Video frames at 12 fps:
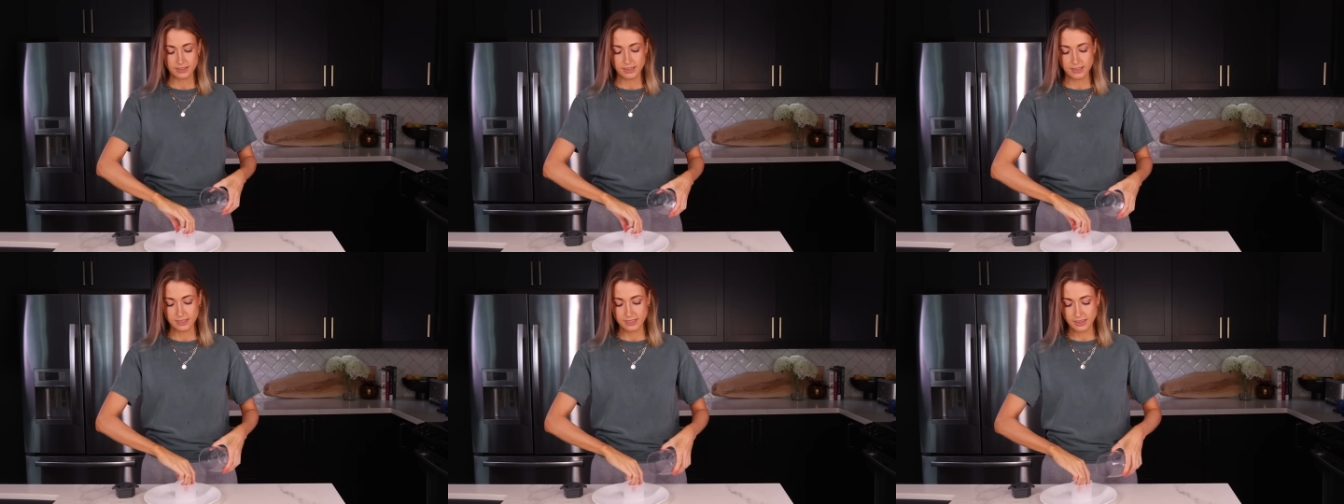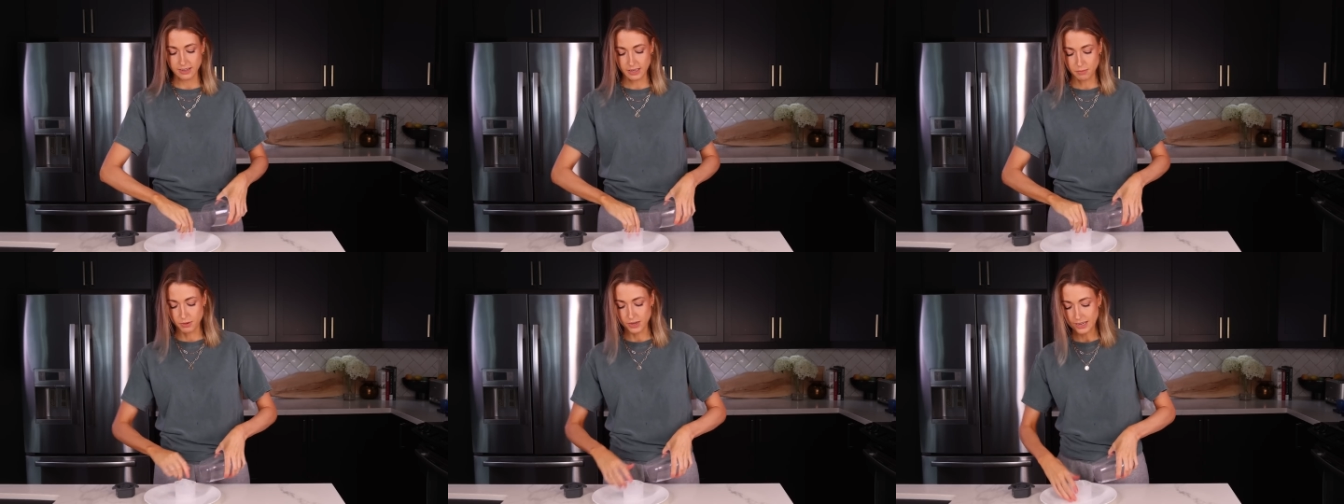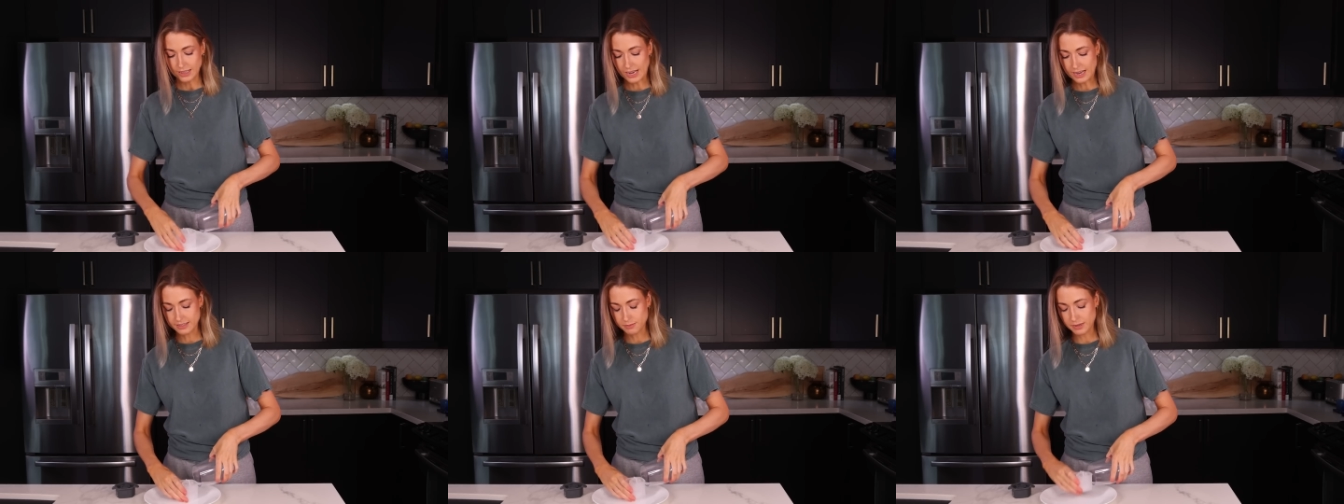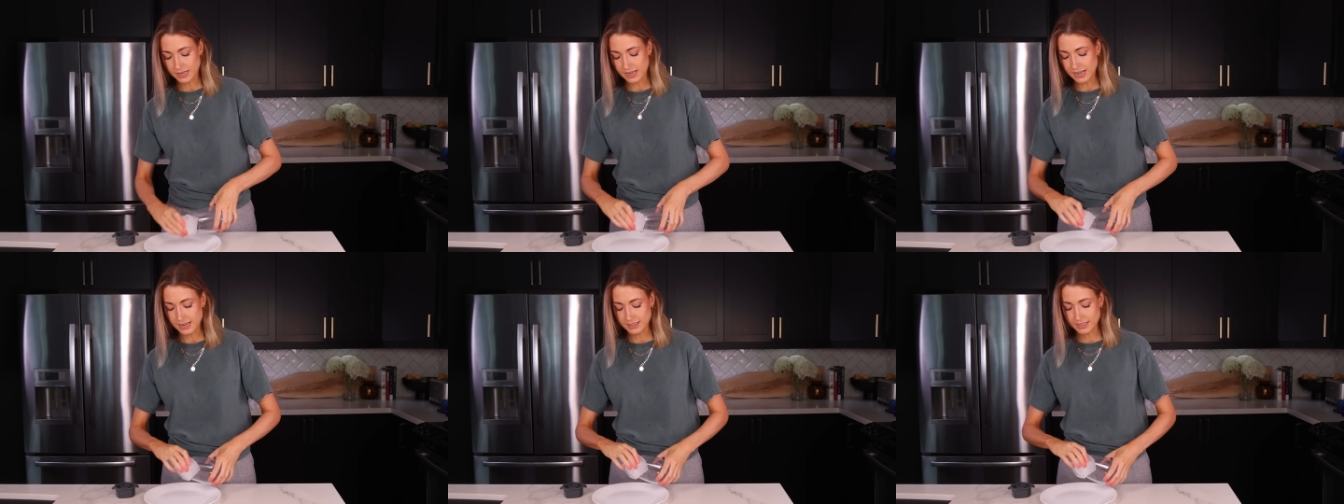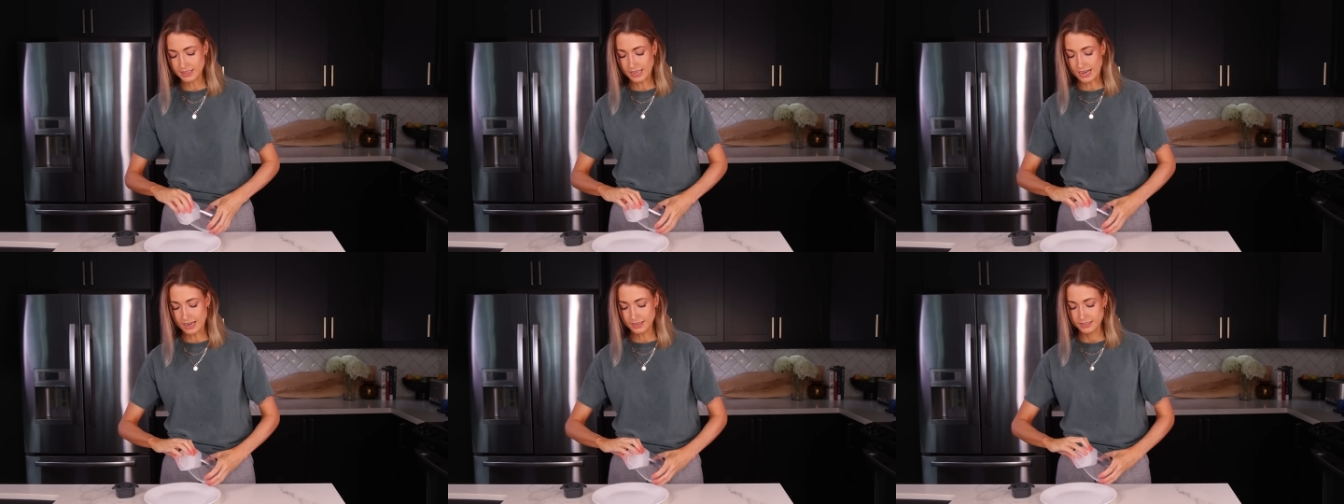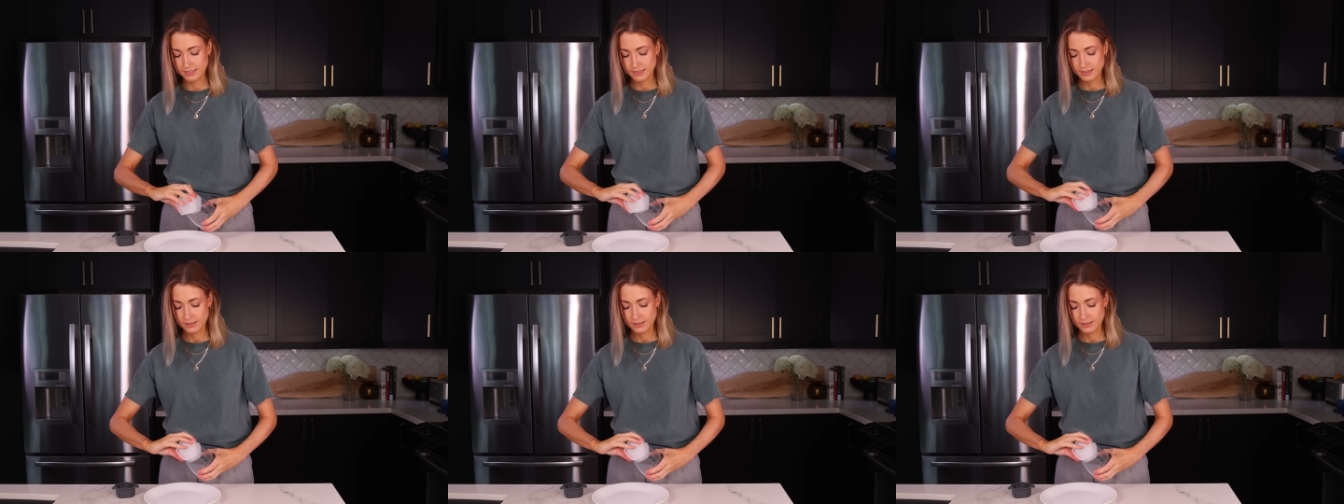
it's not necessarily a pretty glass, but it is a glass.